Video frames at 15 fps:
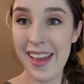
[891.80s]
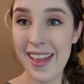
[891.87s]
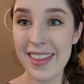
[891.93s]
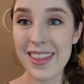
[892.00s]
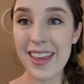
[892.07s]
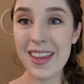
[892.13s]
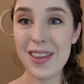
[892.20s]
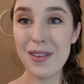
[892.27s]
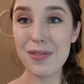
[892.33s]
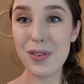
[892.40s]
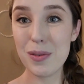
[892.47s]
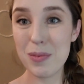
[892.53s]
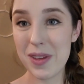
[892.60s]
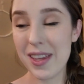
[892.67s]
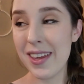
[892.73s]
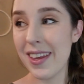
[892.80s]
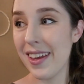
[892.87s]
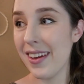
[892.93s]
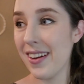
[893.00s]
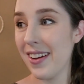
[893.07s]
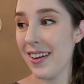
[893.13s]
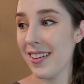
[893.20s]
thank you for being
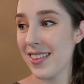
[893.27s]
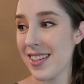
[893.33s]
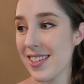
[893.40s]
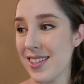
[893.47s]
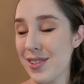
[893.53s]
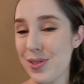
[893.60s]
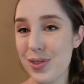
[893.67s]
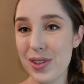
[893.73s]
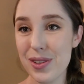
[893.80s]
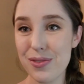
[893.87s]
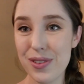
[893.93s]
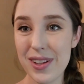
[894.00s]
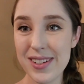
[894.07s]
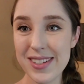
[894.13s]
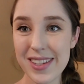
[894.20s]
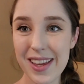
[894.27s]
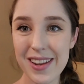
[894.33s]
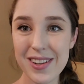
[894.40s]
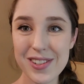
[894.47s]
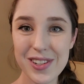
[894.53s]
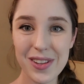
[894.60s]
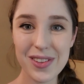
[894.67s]
here. This is really fun to kind
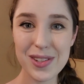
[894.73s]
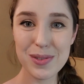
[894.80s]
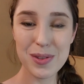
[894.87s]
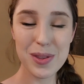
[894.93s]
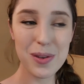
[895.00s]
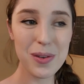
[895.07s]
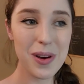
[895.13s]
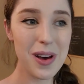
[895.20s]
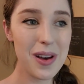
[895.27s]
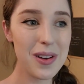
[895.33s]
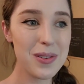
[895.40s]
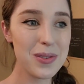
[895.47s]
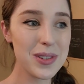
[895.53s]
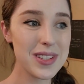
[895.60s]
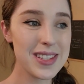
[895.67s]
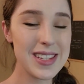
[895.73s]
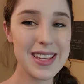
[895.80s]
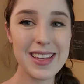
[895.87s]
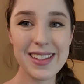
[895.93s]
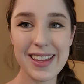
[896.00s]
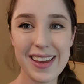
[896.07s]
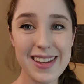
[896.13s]
of share this with you all. We'll
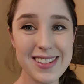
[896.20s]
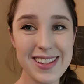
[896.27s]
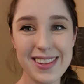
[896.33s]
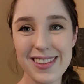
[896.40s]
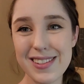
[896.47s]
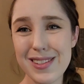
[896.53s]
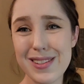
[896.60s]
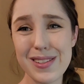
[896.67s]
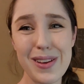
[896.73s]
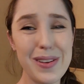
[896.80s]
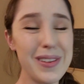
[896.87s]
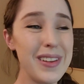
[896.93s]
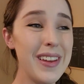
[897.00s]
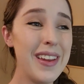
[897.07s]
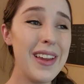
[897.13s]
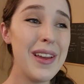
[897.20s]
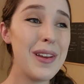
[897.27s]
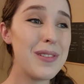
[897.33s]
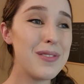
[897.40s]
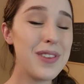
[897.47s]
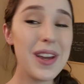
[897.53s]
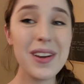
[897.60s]
see, like I said, this is all
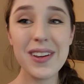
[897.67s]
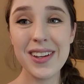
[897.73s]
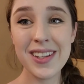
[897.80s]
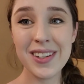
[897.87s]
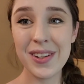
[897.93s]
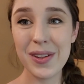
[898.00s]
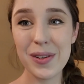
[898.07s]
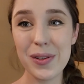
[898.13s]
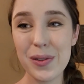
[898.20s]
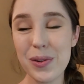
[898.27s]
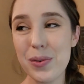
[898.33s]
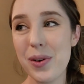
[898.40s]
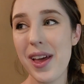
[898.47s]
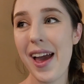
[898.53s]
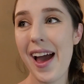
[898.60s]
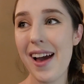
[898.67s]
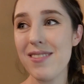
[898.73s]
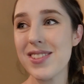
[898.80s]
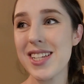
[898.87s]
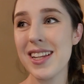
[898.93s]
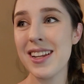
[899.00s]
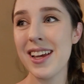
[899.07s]
very new. We
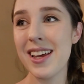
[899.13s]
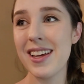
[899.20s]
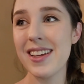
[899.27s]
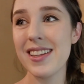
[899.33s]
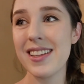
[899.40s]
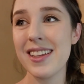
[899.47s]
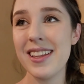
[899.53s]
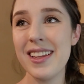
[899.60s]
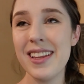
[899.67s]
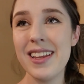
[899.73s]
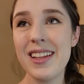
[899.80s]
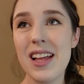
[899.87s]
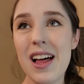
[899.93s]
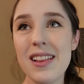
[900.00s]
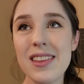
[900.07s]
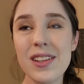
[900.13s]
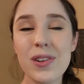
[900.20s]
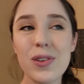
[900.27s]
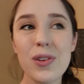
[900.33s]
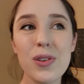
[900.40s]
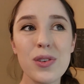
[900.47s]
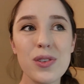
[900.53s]
have done a
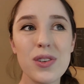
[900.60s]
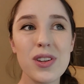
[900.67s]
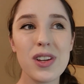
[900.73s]
little